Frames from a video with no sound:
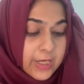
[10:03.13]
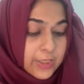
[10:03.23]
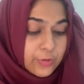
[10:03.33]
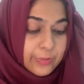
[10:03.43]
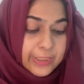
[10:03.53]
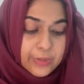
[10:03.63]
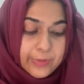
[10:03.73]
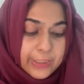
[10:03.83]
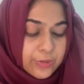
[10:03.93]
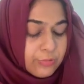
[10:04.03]

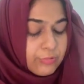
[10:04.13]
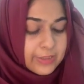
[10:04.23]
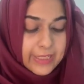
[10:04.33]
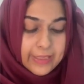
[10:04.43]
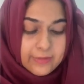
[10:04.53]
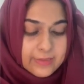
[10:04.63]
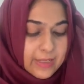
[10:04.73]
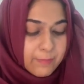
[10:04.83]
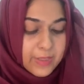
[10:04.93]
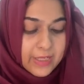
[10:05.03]
2022 again the
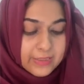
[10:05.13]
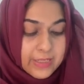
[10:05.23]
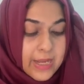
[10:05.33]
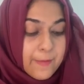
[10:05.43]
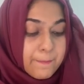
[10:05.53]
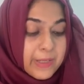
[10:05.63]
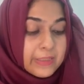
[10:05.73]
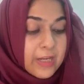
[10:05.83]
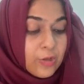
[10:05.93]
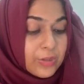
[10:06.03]
same case
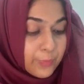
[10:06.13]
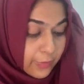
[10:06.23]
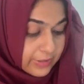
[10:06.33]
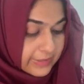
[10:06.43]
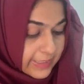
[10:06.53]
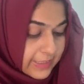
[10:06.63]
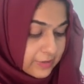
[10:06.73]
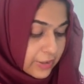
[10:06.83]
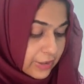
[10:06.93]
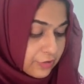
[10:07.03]
but now the policy
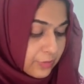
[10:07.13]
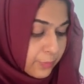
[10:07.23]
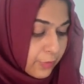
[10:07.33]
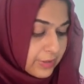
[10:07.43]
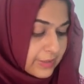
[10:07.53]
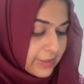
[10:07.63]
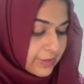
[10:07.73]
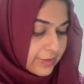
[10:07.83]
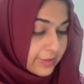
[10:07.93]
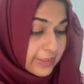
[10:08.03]
has changed the policy
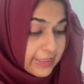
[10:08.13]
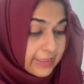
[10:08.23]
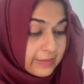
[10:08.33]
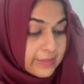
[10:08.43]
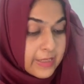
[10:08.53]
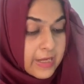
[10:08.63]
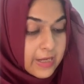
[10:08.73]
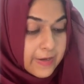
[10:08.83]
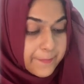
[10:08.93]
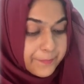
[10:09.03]
here is
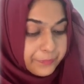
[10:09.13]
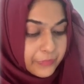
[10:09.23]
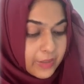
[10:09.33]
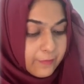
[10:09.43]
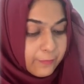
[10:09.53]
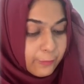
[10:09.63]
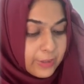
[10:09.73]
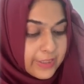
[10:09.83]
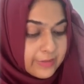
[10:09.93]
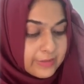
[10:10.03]
um, full
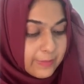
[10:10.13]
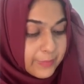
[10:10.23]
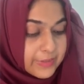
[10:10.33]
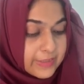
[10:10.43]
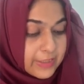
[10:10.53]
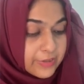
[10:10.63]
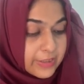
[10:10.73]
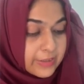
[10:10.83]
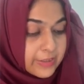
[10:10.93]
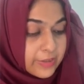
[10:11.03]
year's
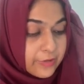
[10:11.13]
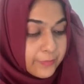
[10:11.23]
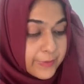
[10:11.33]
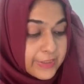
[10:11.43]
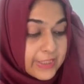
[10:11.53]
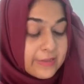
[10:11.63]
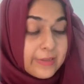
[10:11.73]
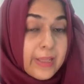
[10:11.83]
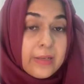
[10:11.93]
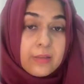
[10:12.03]
depreciation in the year of purchase,
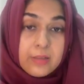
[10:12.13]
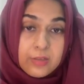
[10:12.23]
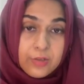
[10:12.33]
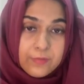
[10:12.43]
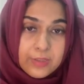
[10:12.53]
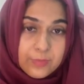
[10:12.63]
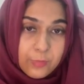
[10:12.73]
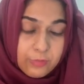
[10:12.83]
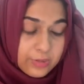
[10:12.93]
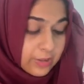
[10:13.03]
none in the year of
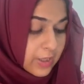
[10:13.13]
disposal.